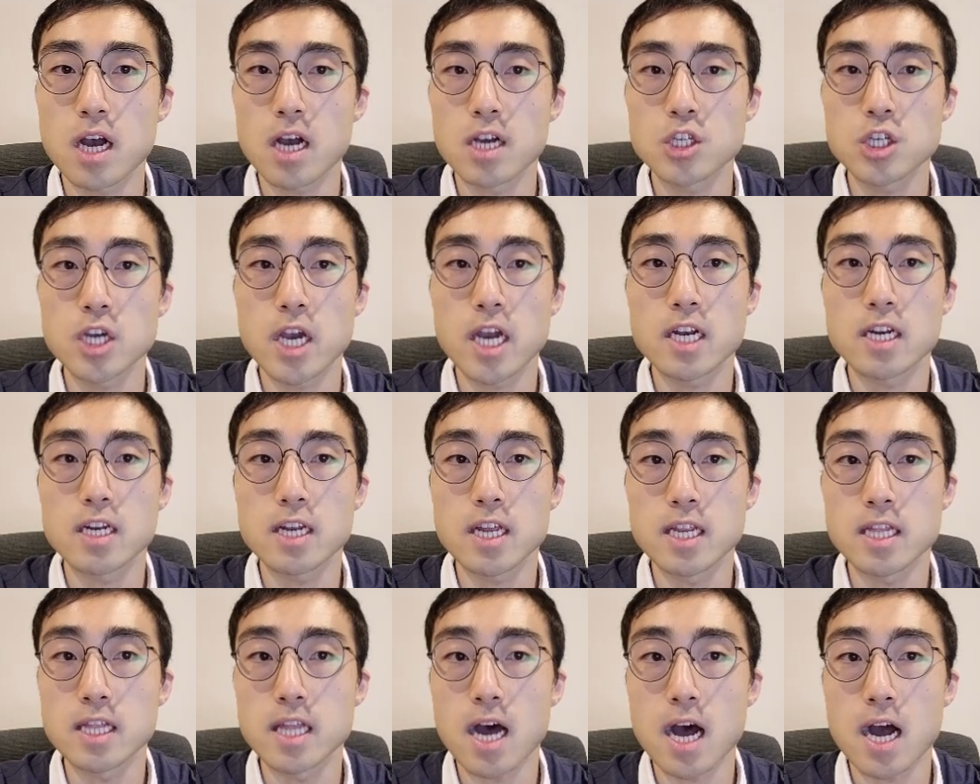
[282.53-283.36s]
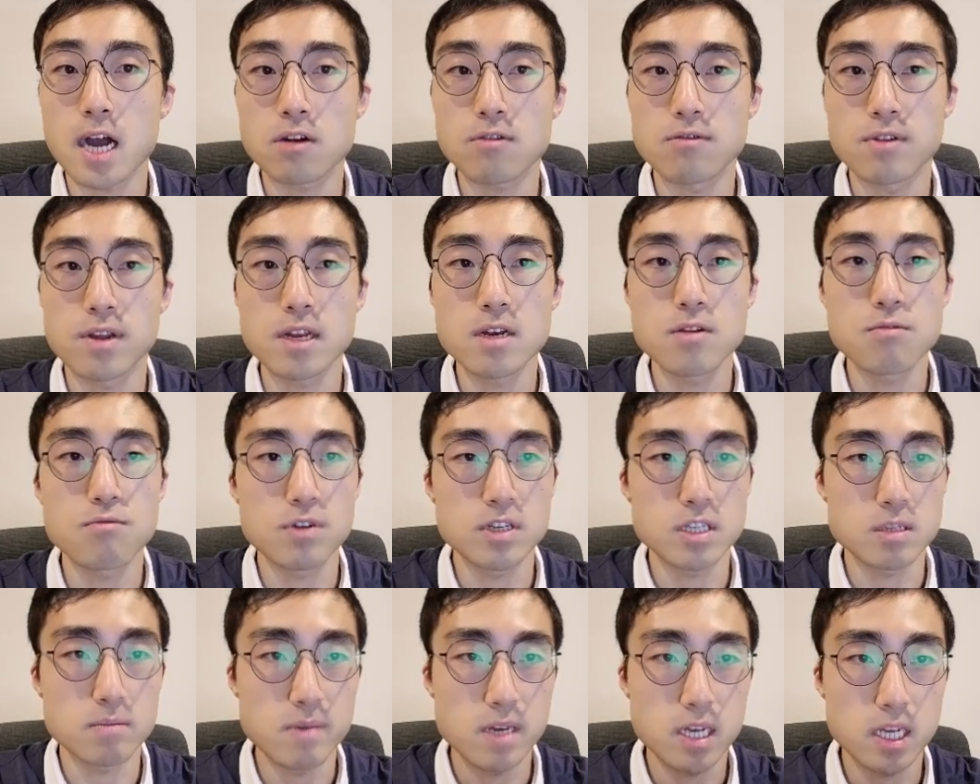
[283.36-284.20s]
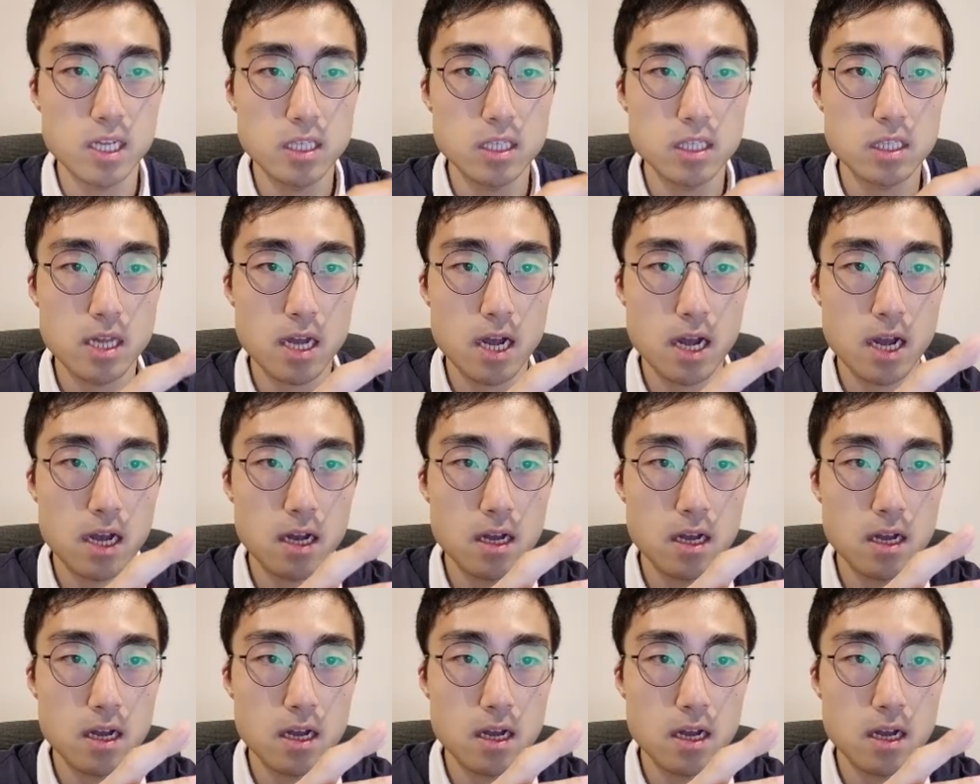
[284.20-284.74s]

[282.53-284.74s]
are shaded in dark green, which means